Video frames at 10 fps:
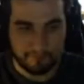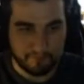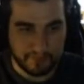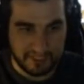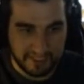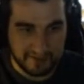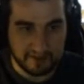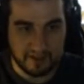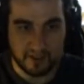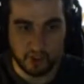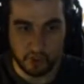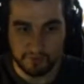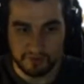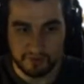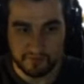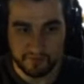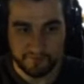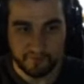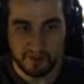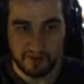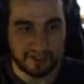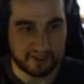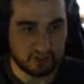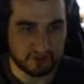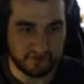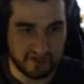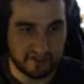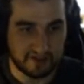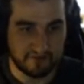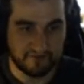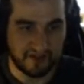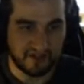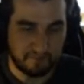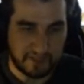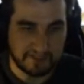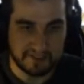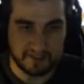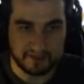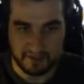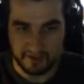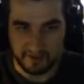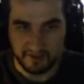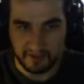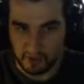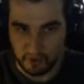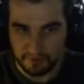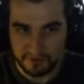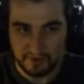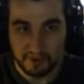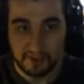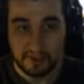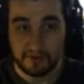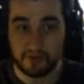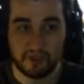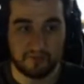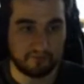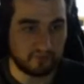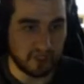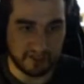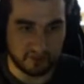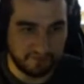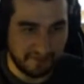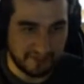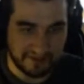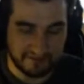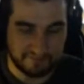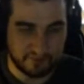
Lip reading: plain cubes, like just very very basic cubes that you can duplicate and